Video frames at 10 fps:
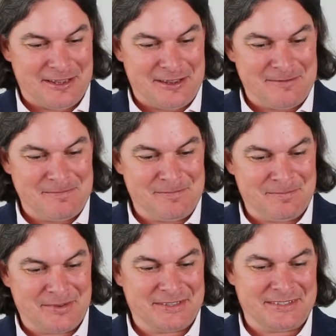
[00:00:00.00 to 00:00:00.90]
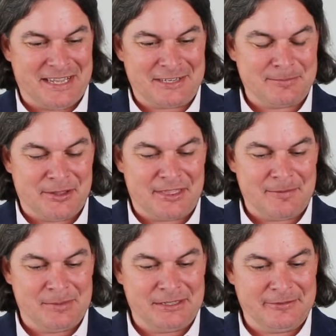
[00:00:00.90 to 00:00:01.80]
Um, because last month
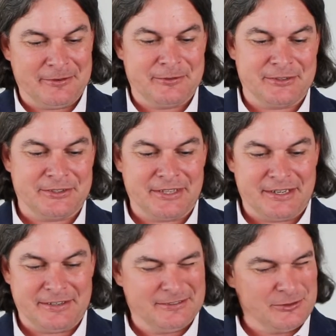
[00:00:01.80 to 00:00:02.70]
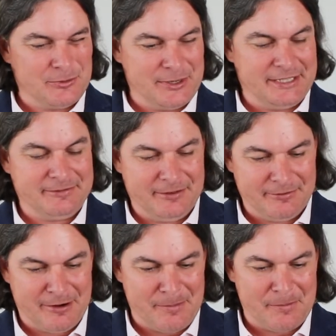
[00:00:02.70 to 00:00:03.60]
I believe it was uh, 20,
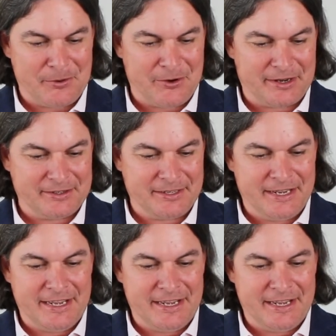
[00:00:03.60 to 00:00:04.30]
if I remember correctly.